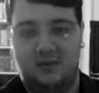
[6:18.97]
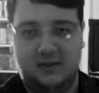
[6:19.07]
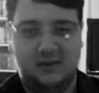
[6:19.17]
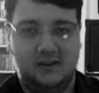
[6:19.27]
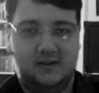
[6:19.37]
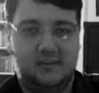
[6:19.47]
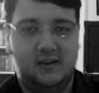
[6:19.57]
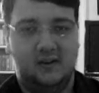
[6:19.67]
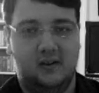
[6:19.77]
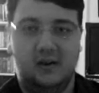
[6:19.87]
than just
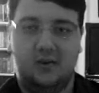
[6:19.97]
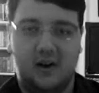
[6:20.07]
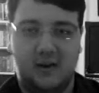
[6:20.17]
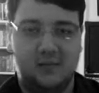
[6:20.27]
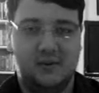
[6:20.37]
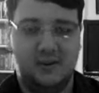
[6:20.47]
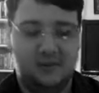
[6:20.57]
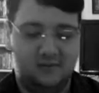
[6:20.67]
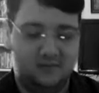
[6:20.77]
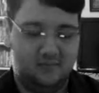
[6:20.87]
being a crying
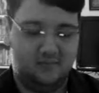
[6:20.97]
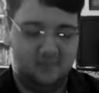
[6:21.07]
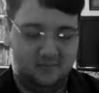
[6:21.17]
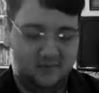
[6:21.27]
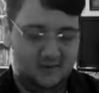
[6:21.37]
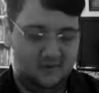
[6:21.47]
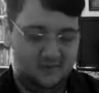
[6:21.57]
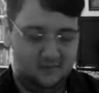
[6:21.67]
machine, you know.